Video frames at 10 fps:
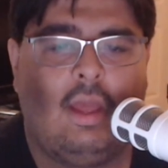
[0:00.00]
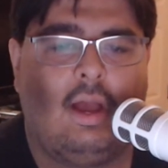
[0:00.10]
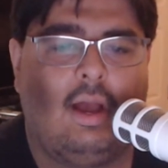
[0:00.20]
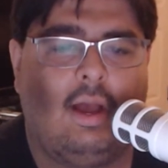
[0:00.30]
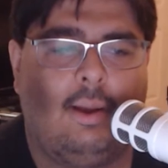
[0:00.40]

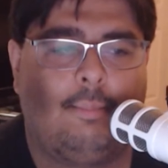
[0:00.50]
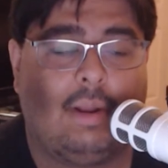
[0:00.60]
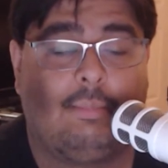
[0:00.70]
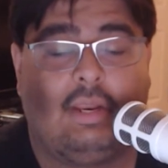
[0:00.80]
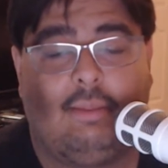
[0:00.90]
But
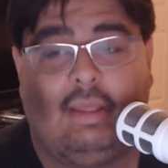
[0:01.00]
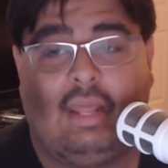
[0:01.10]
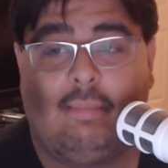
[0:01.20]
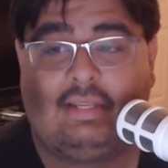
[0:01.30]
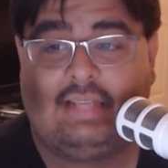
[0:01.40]
I'm going to be
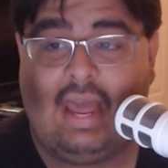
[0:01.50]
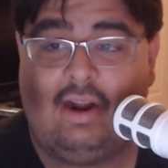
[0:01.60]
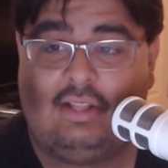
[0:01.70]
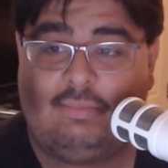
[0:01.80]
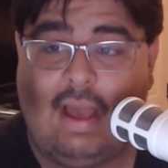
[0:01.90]
getting my
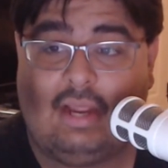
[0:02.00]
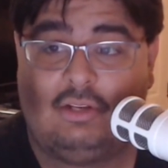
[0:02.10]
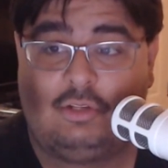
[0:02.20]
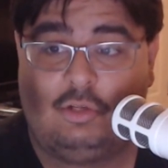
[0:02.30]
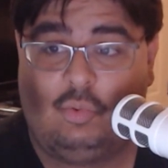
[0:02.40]
Saturdays back in
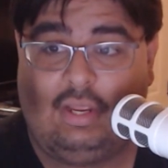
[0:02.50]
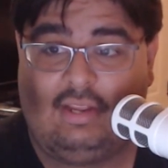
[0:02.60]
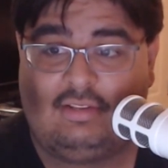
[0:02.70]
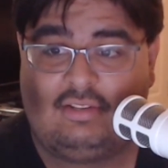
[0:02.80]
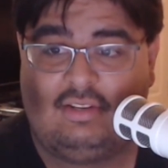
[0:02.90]
2
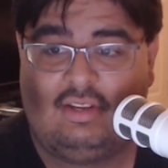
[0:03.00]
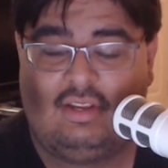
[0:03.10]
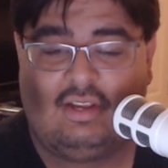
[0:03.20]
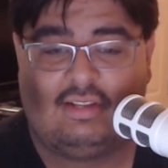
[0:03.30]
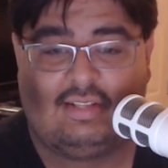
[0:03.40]
weeks.
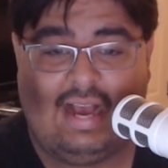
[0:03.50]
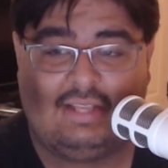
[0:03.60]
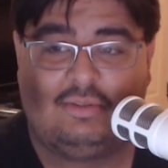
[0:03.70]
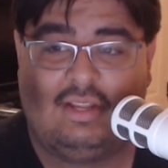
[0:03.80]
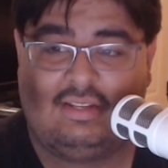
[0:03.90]
Because
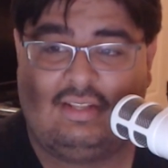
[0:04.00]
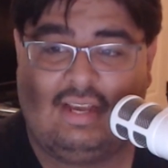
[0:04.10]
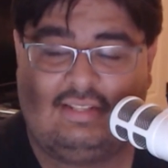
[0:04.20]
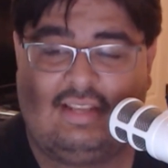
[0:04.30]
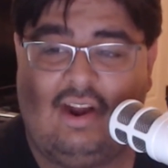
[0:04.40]

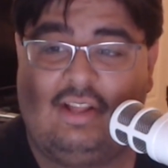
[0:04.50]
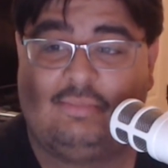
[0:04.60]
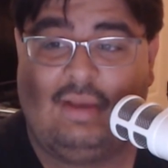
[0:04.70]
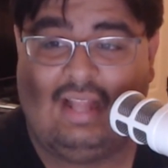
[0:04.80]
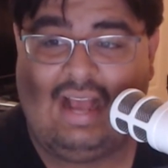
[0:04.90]
next Saturday is
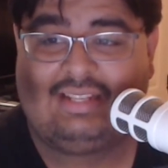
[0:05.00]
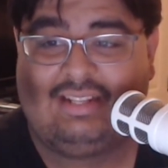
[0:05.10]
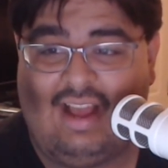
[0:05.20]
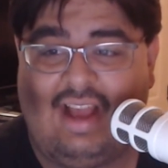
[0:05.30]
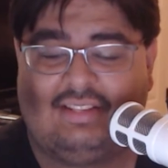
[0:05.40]
my last
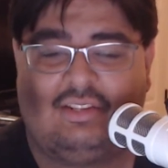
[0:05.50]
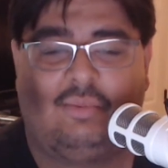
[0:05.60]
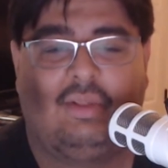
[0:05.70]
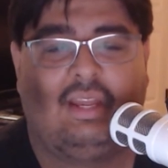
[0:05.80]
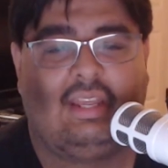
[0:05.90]
class, so I'm
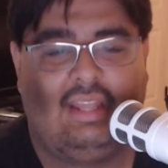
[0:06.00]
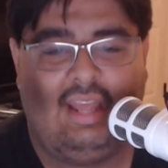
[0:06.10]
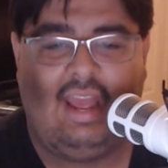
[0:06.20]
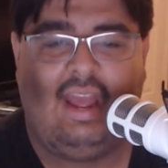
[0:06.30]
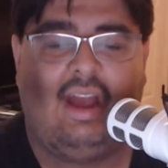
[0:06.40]
like,
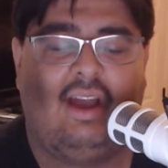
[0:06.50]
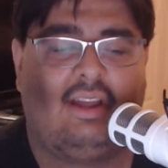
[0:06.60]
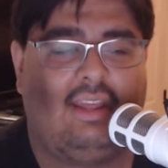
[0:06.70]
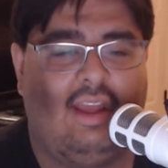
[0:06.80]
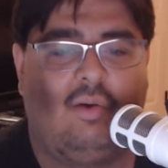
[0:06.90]
yeah,
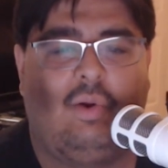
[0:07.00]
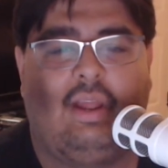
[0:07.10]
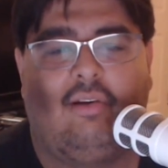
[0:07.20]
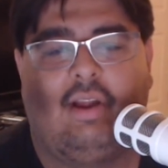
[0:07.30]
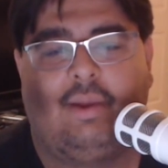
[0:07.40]
can't wait,
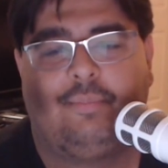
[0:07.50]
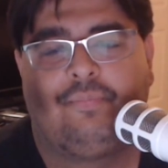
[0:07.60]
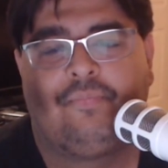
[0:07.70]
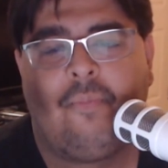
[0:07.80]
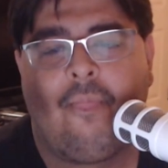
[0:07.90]
right?
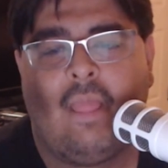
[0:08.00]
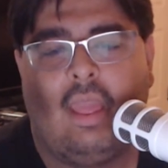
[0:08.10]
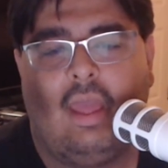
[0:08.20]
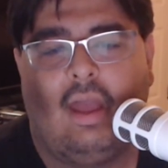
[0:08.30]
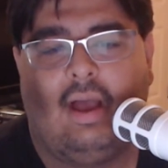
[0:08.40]

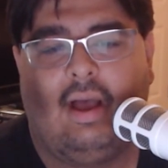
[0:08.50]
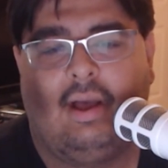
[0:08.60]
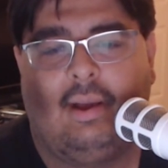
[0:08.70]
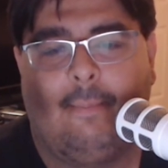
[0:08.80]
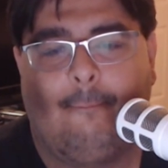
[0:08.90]

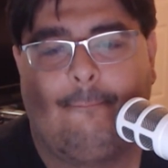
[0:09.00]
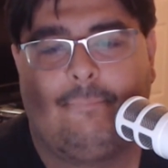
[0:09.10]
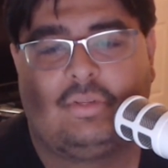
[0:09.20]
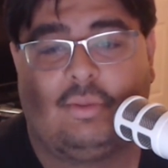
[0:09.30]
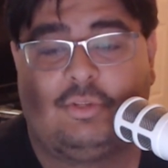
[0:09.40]

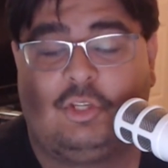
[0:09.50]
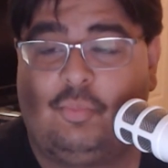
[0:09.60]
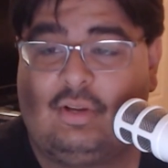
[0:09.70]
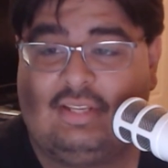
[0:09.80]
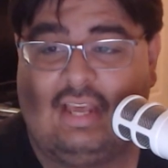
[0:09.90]
So I'm super
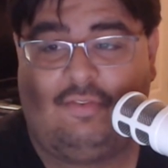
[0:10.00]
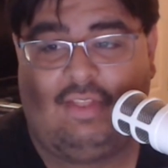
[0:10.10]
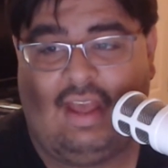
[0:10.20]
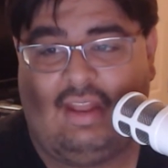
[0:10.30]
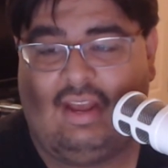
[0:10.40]
excited for
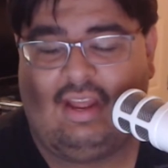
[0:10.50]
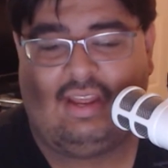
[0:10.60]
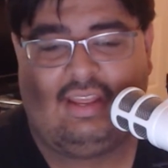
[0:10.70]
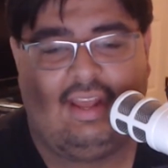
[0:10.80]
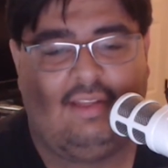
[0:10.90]
that. I
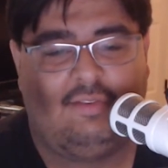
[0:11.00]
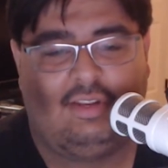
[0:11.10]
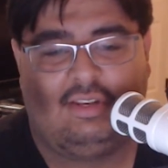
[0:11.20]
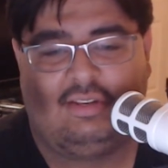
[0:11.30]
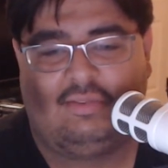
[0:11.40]
can't
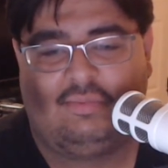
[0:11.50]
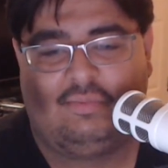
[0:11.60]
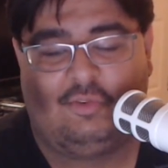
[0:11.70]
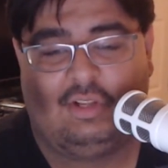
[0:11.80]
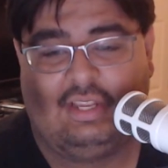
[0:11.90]
even
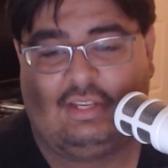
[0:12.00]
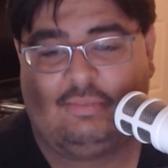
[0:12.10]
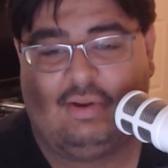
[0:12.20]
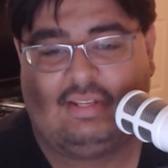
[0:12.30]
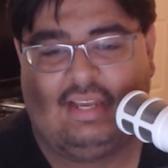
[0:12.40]
really
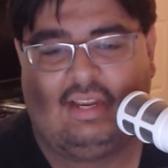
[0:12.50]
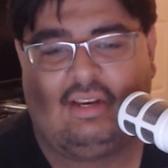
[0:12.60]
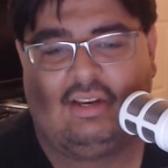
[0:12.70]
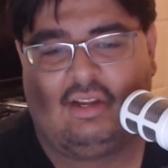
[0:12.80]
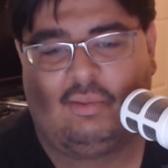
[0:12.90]
express that
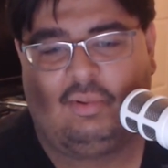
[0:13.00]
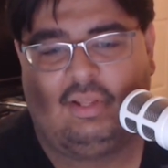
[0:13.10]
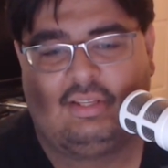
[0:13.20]
completely.